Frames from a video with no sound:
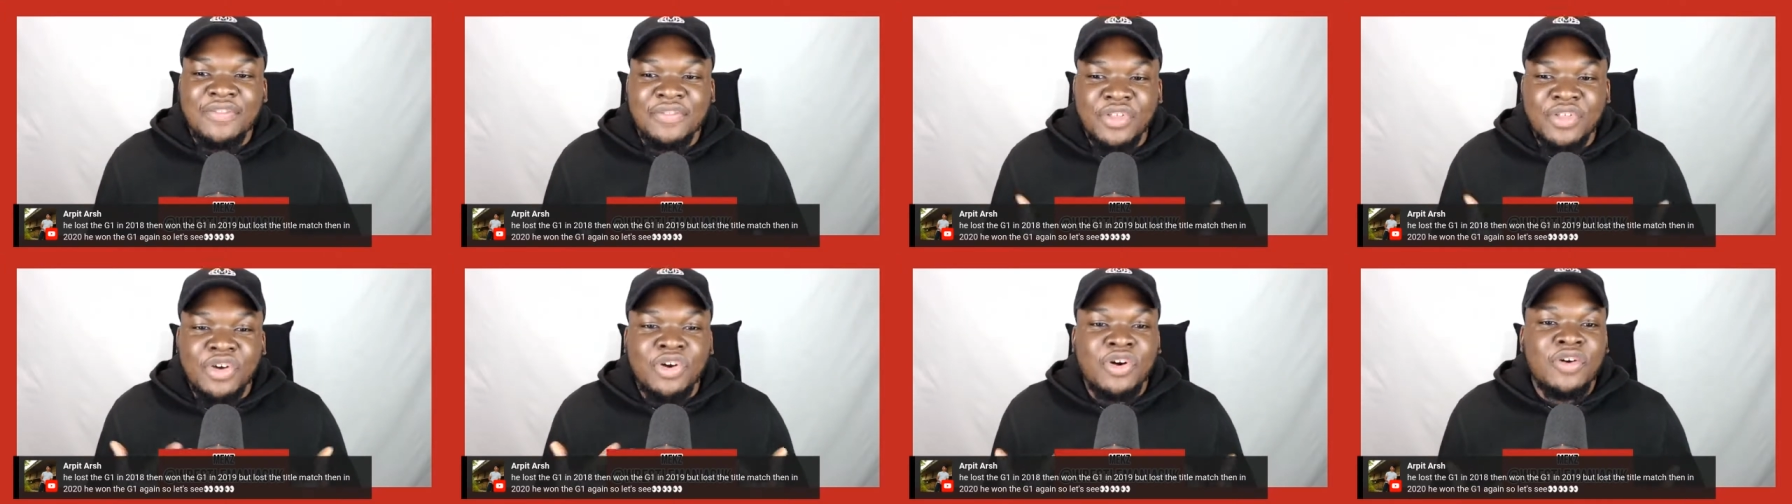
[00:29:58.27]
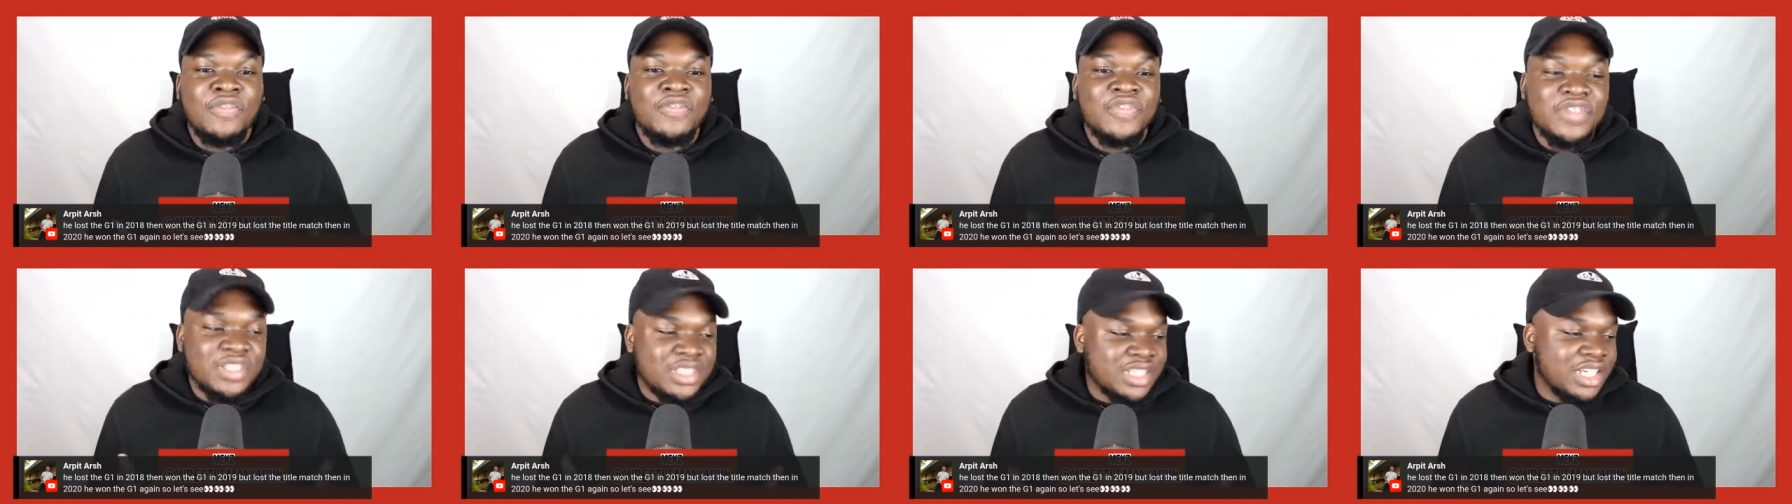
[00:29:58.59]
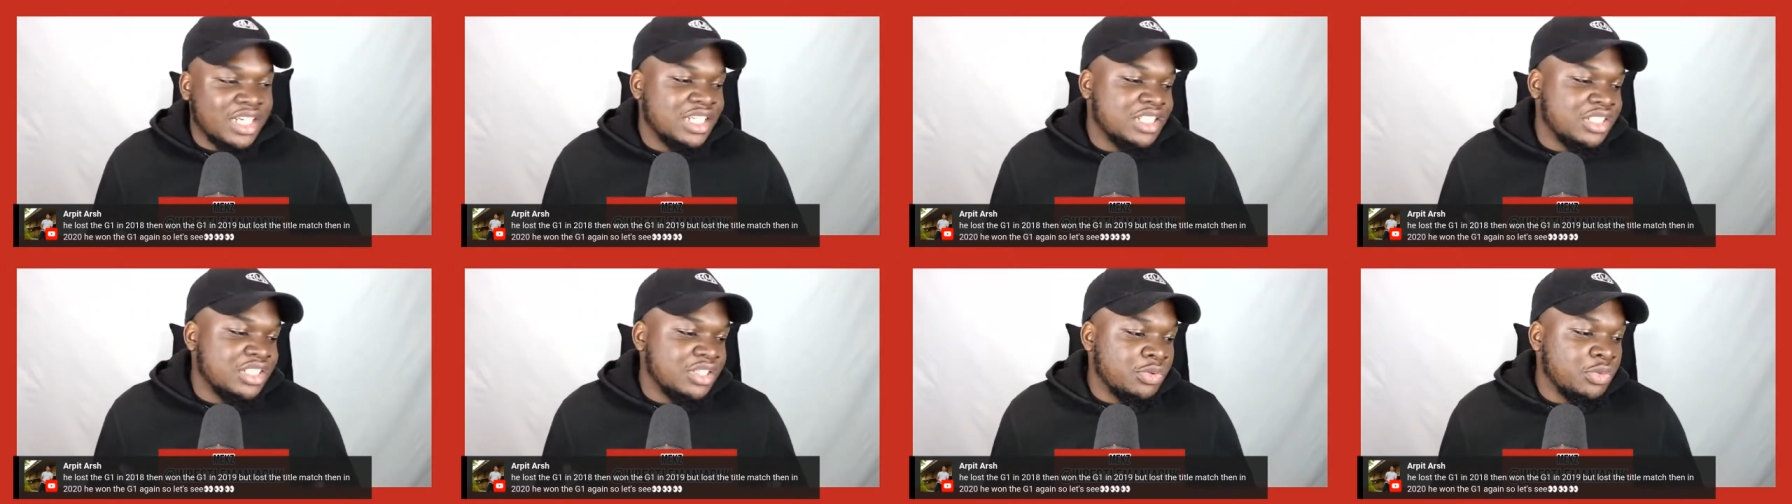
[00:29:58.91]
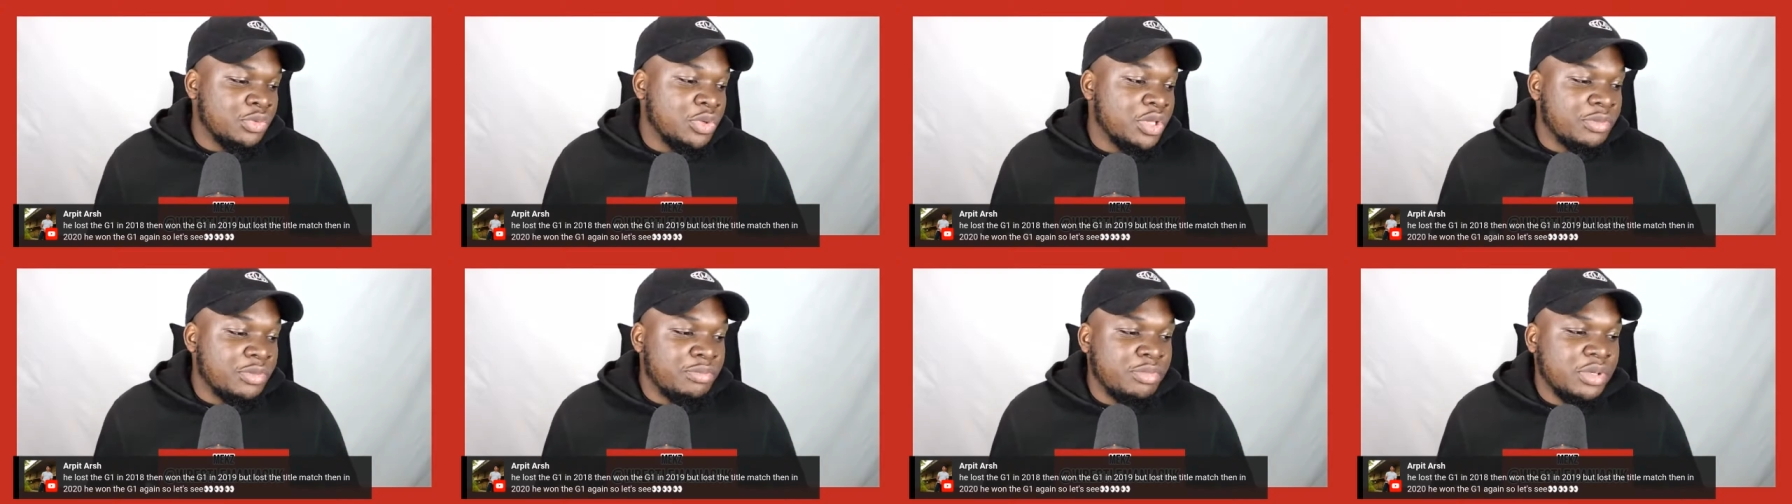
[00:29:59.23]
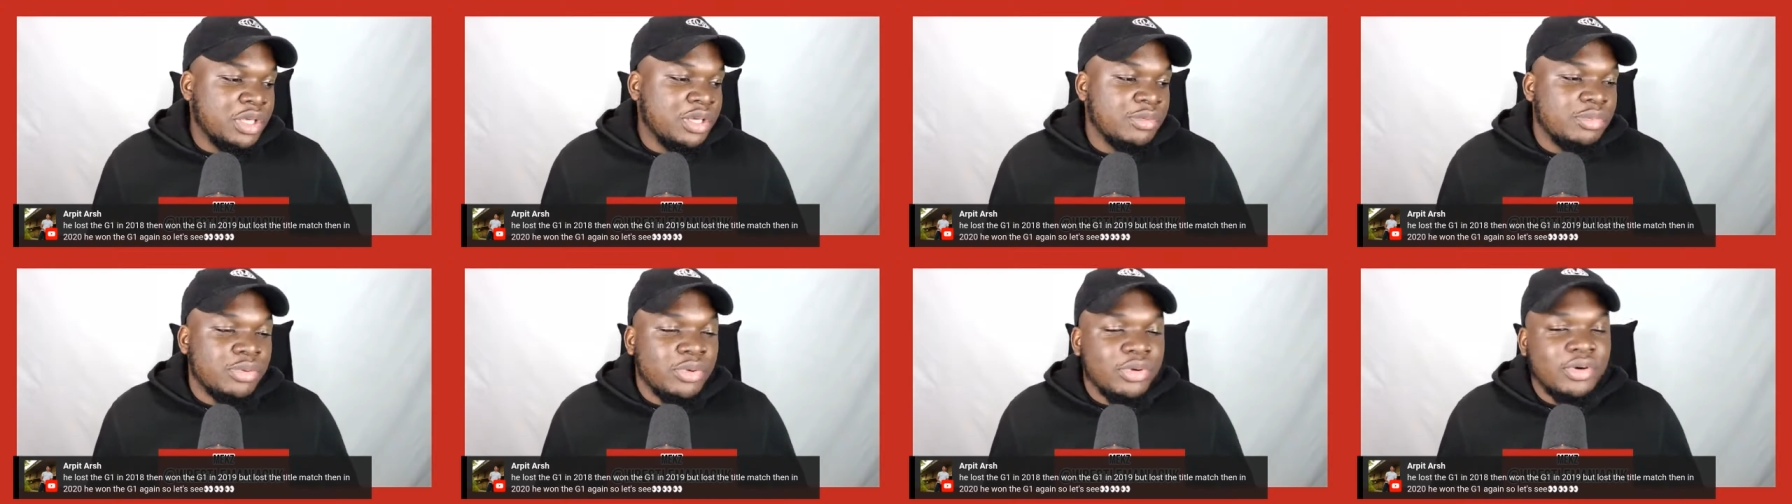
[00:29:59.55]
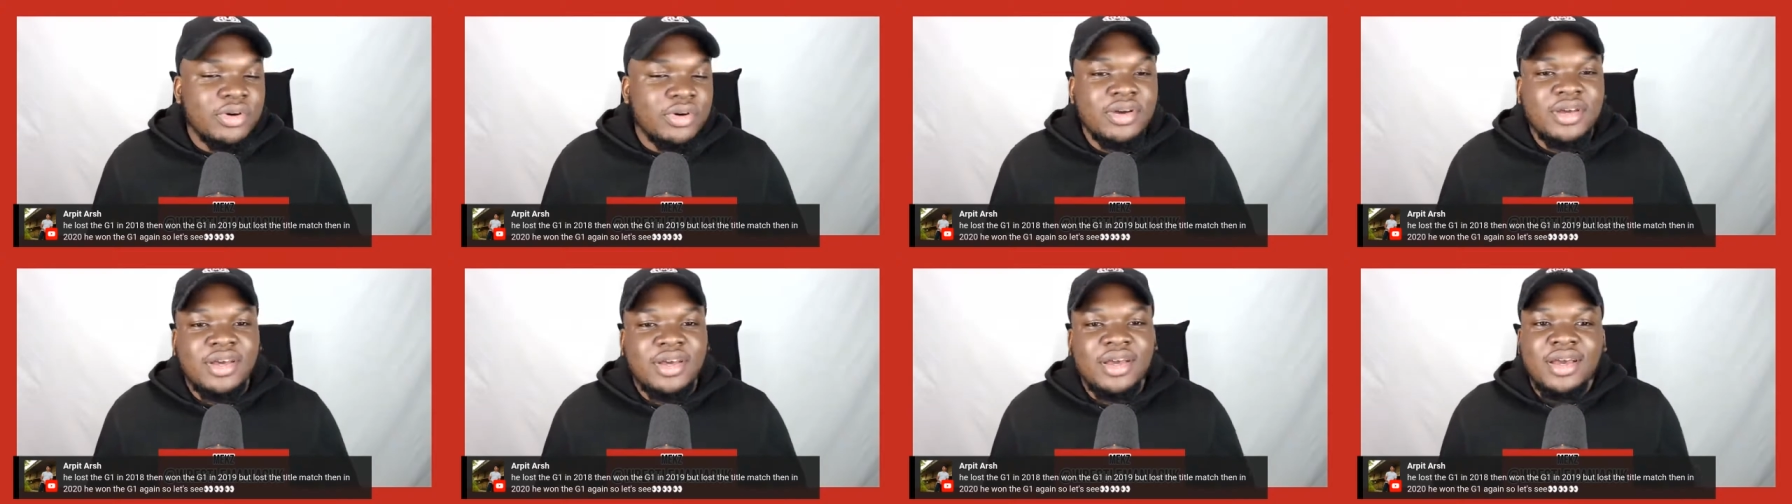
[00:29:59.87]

the conversation with people.